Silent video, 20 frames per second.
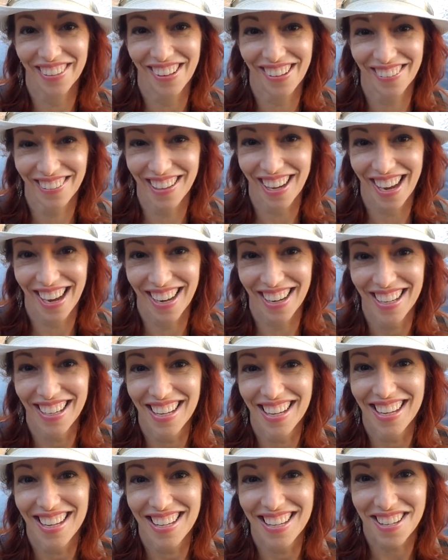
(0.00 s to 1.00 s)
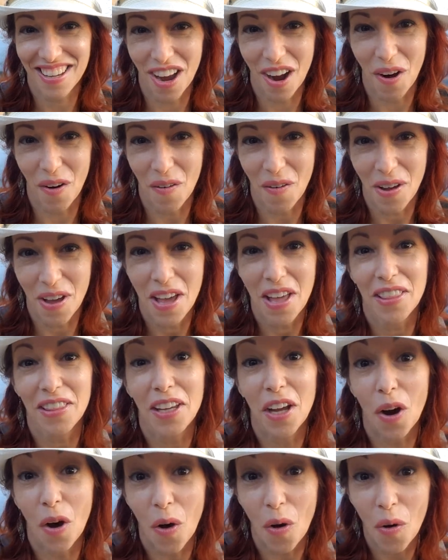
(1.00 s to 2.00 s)
Okay, so
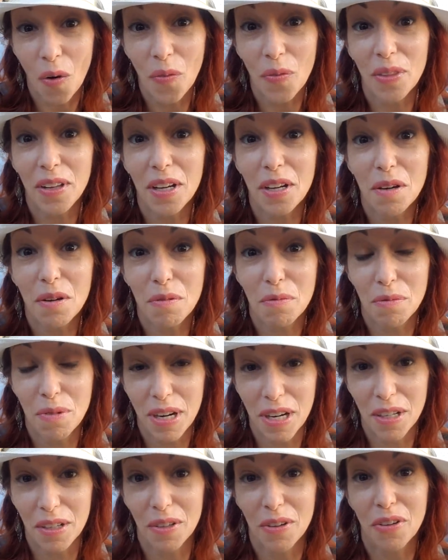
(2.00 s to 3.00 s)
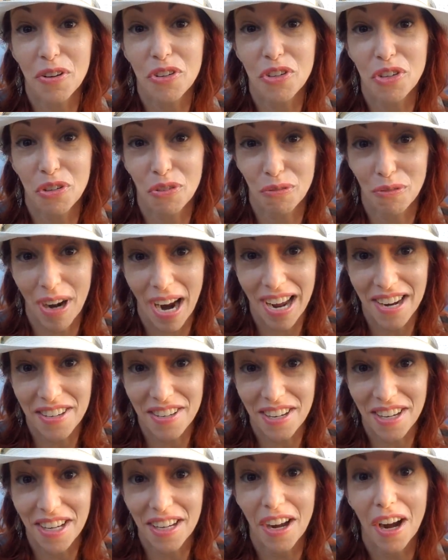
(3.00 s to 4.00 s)
the only real
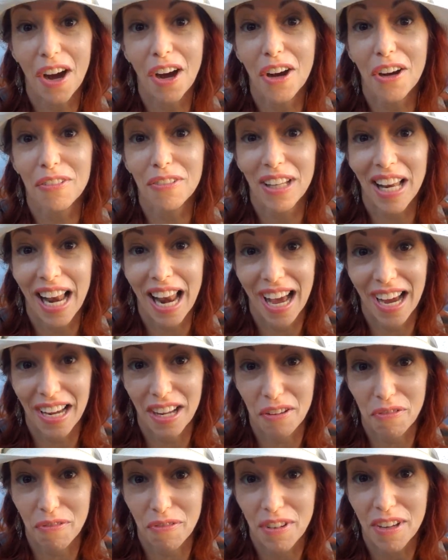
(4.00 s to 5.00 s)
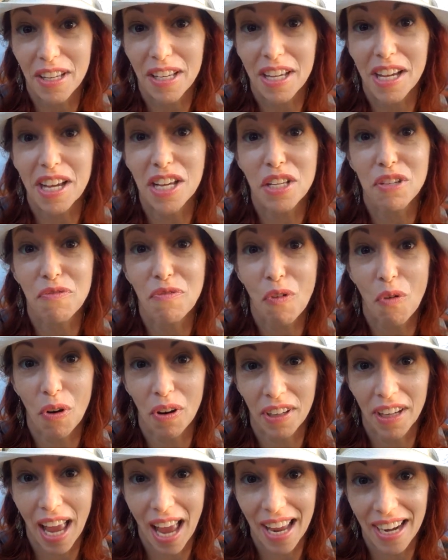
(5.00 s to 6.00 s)
tragedy of life is
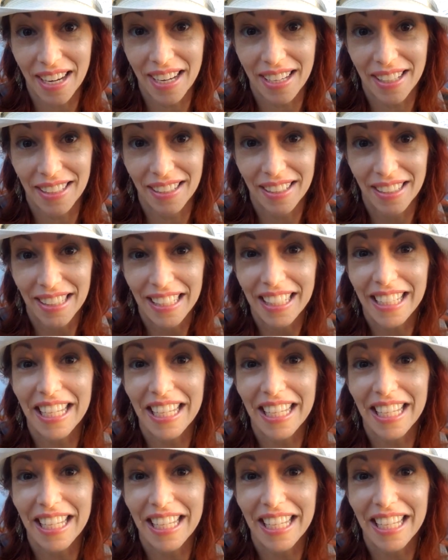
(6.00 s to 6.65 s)
forgetting